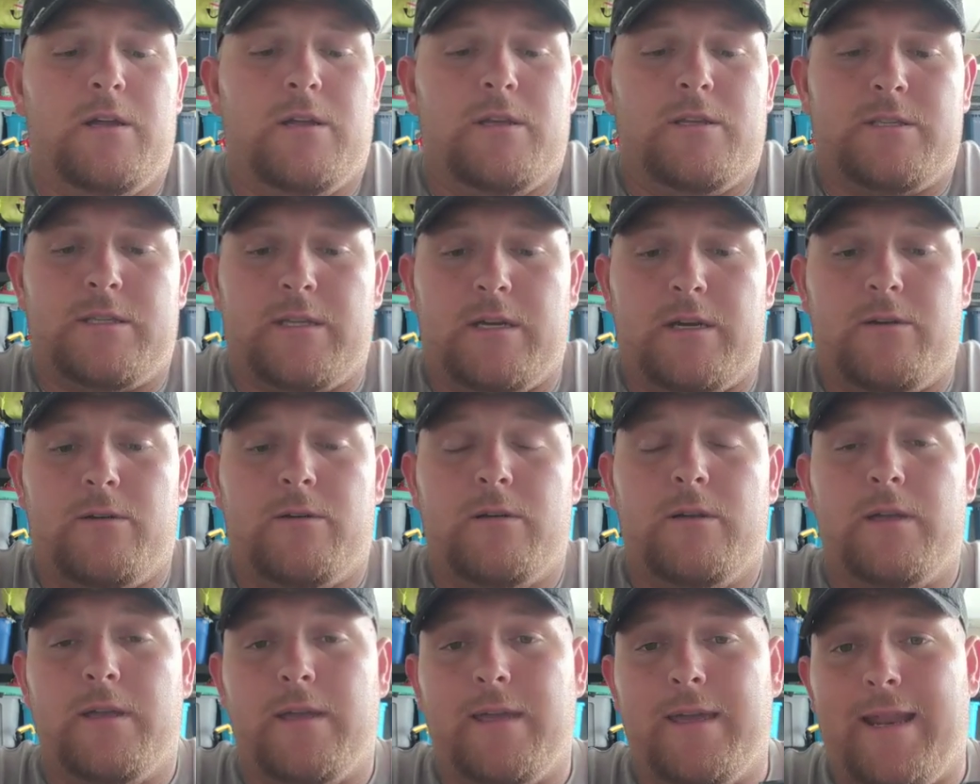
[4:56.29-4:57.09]
So
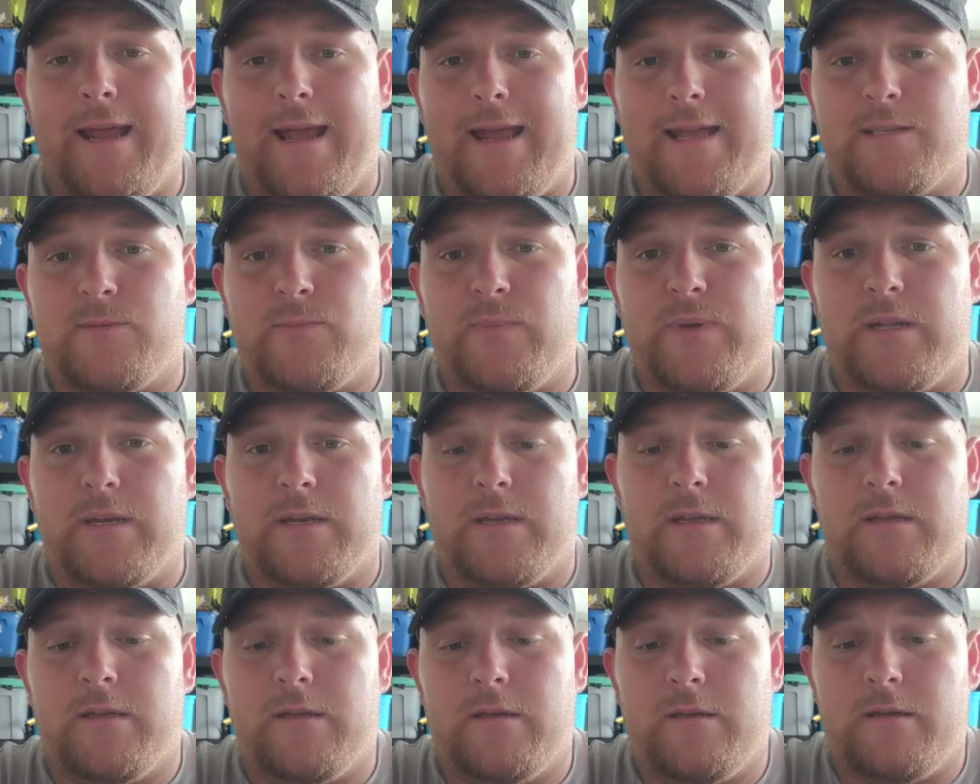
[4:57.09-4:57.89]
it has
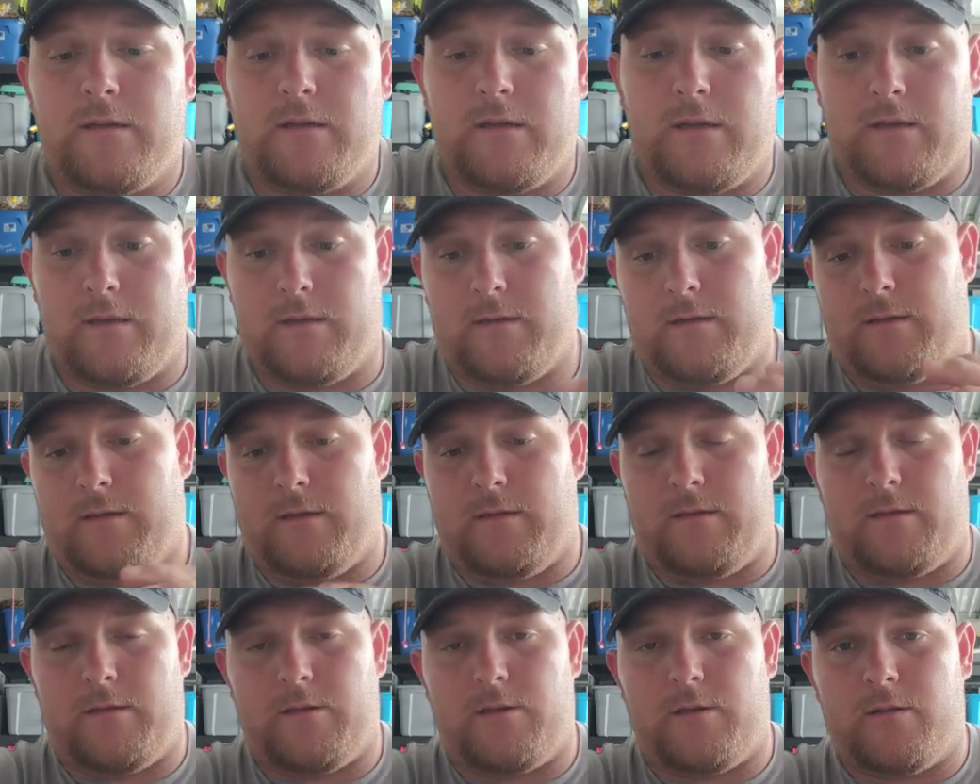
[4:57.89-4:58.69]
been,
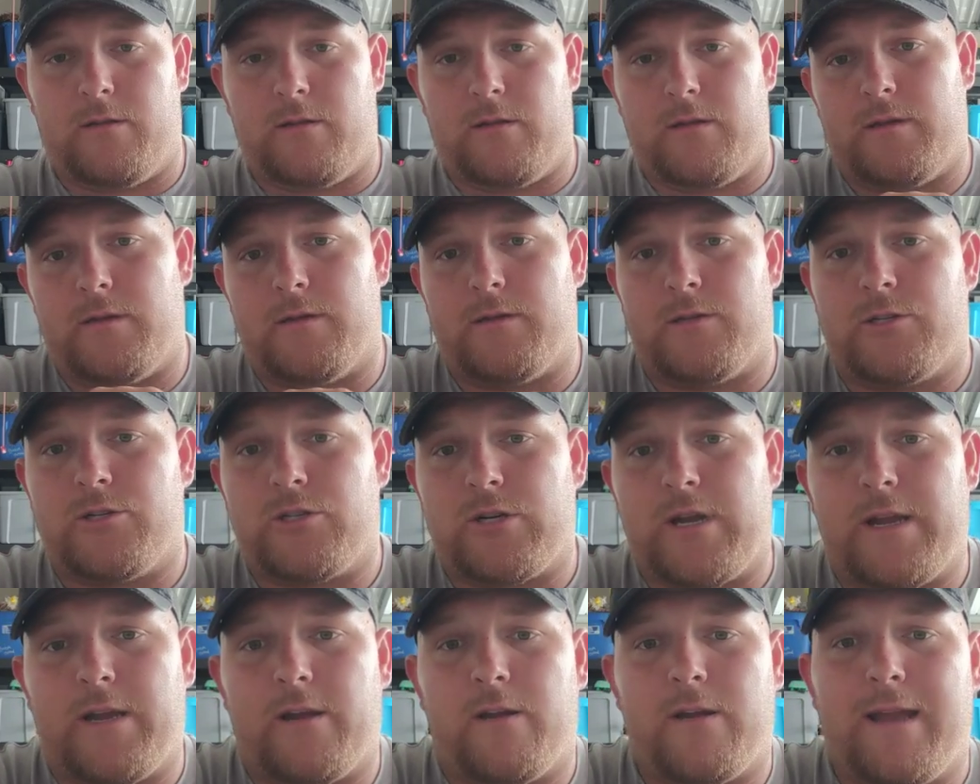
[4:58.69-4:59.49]
the
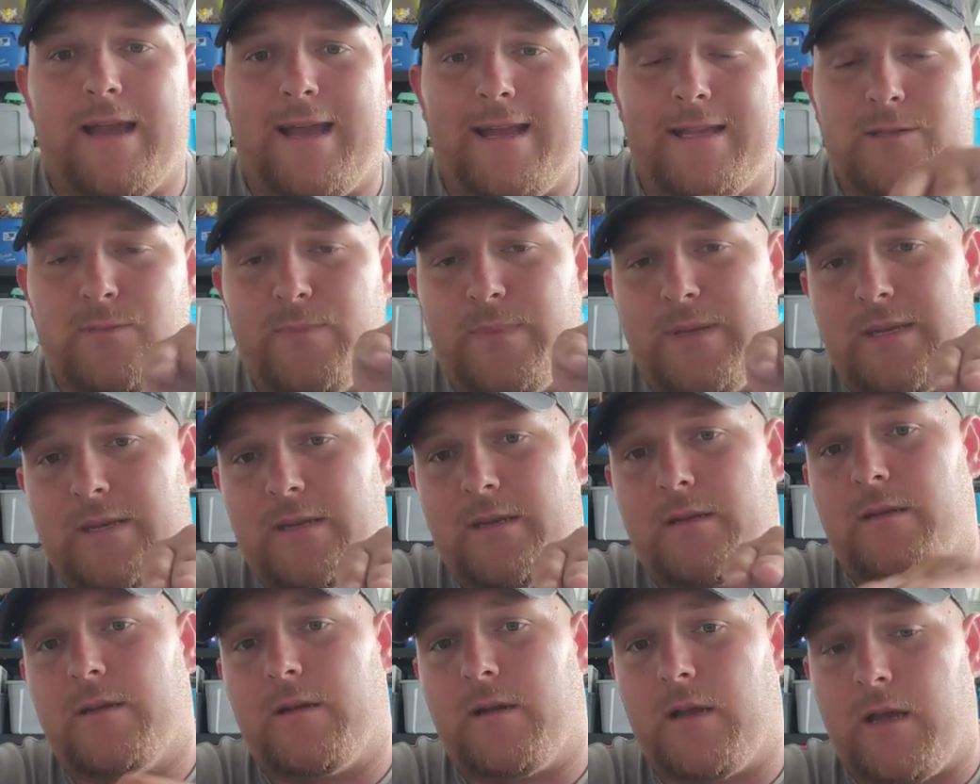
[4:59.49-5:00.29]
striker has
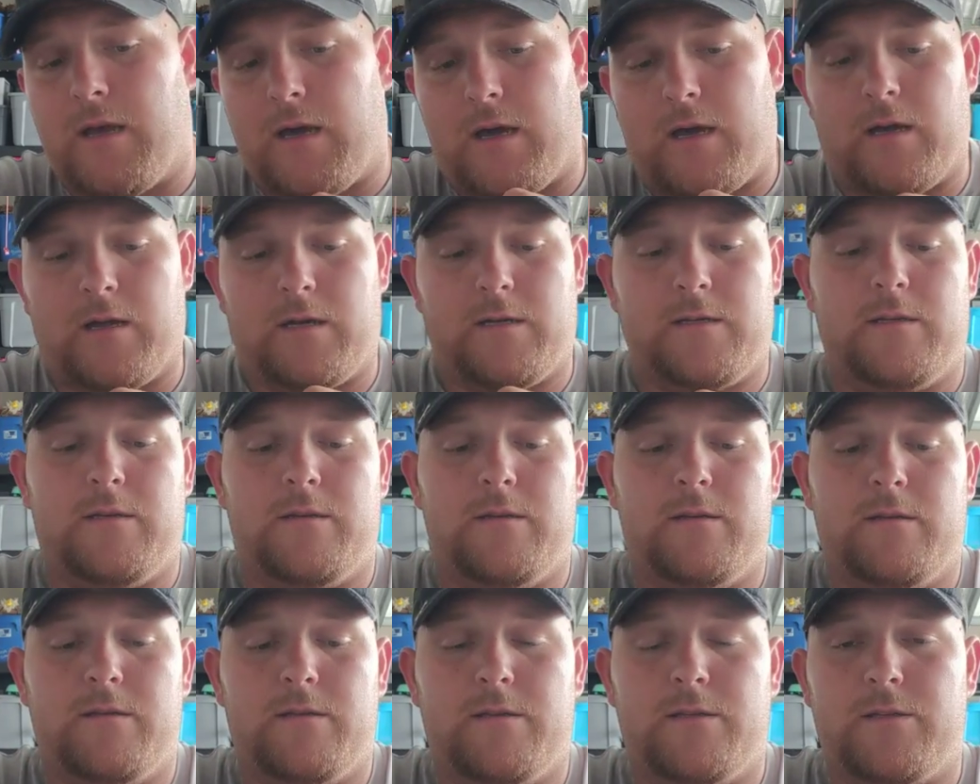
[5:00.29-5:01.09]
been cocked
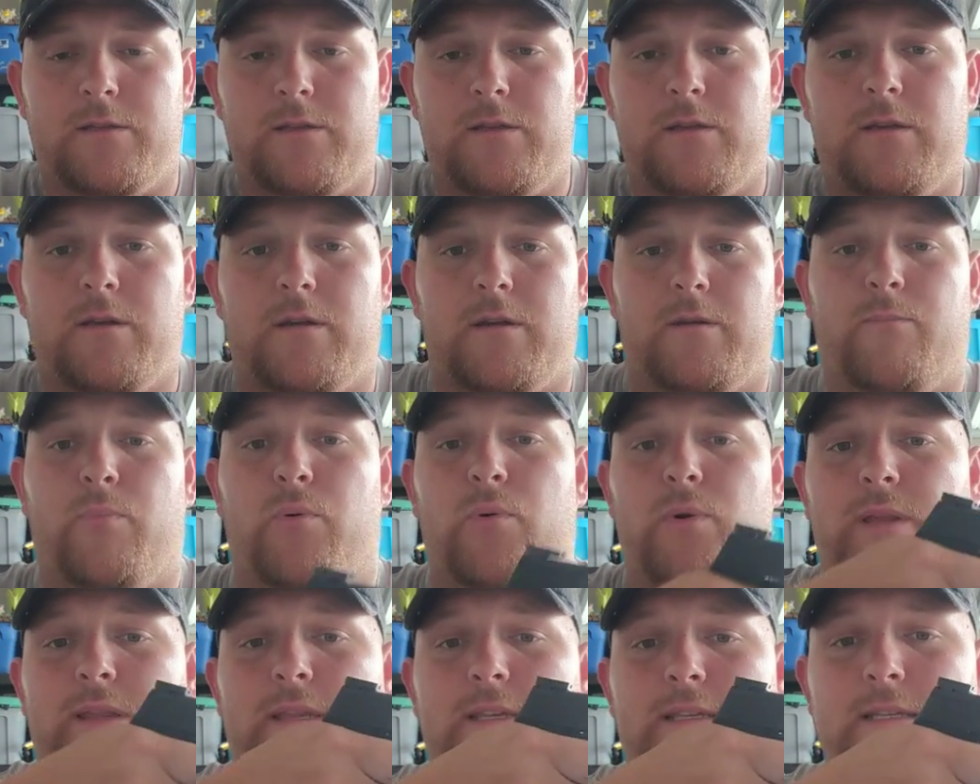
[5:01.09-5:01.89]
So you can
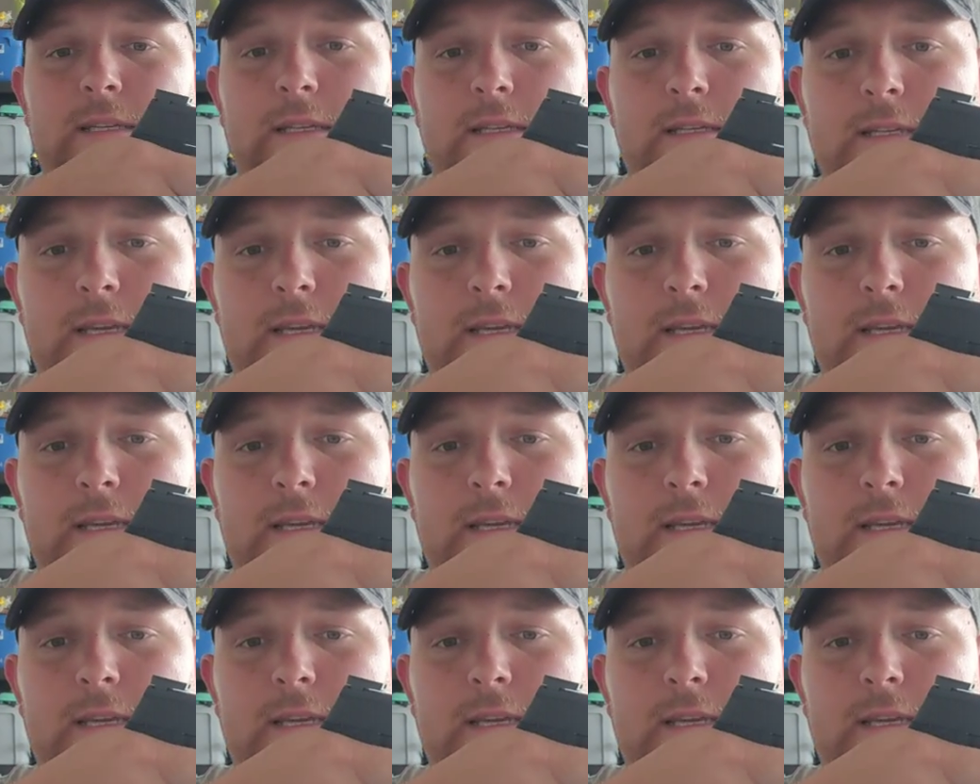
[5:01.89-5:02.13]
point this in